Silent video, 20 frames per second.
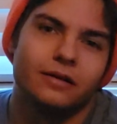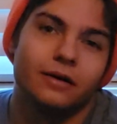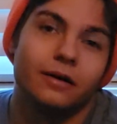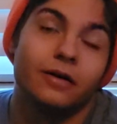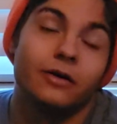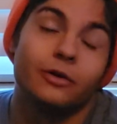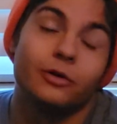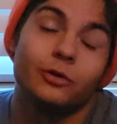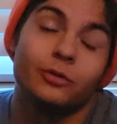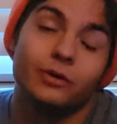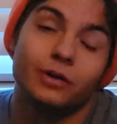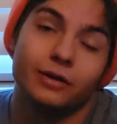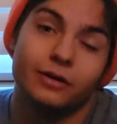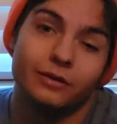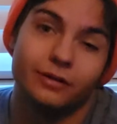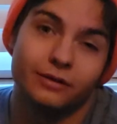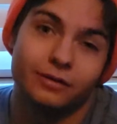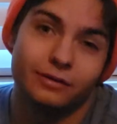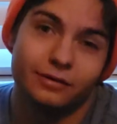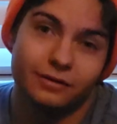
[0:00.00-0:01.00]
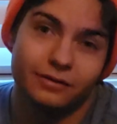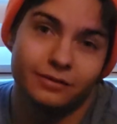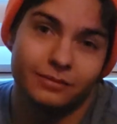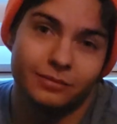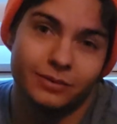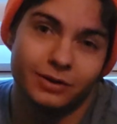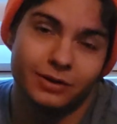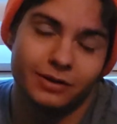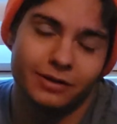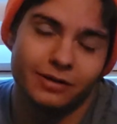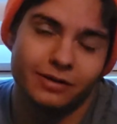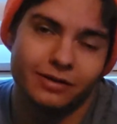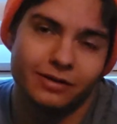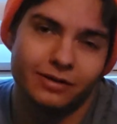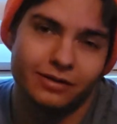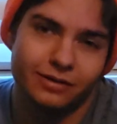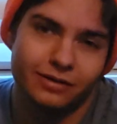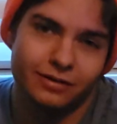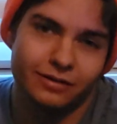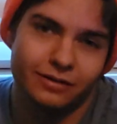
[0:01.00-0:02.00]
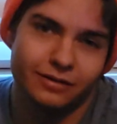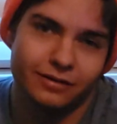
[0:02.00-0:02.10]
are you an alien? Because